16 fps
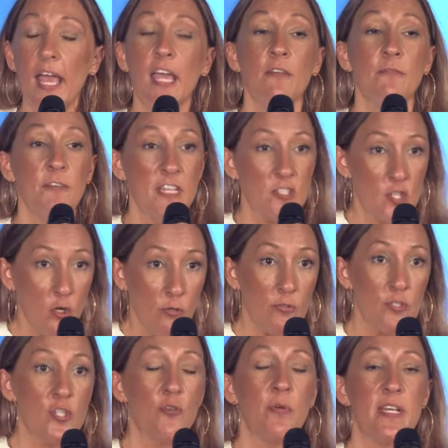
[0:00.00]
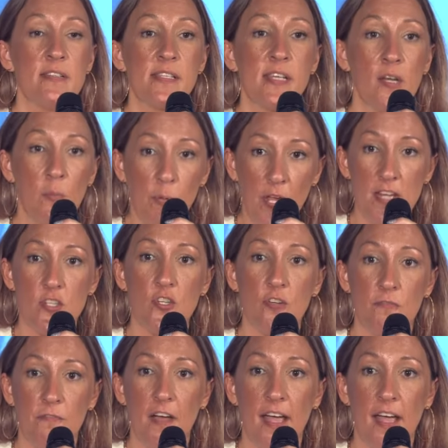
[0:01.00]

If he told you he's going to bless your